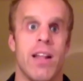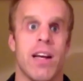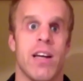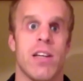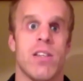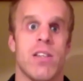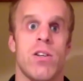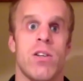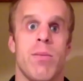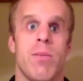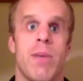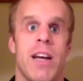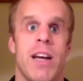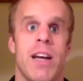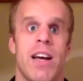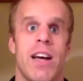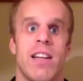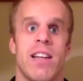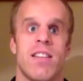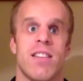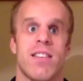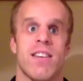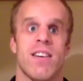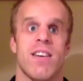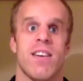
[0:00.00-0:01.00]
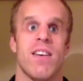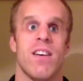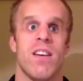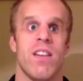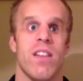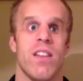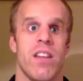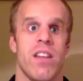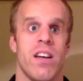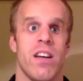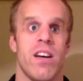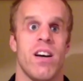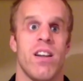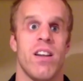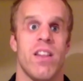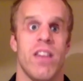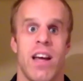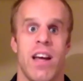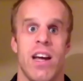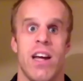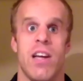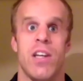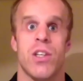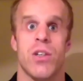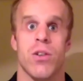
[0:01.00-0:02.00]
2 minute head start on the
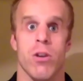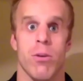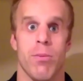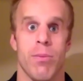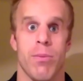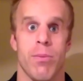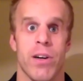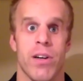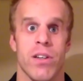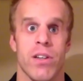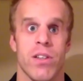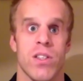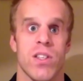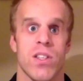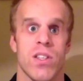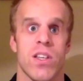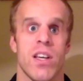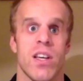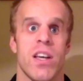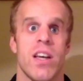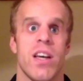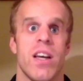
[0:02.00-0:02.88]
age groupers.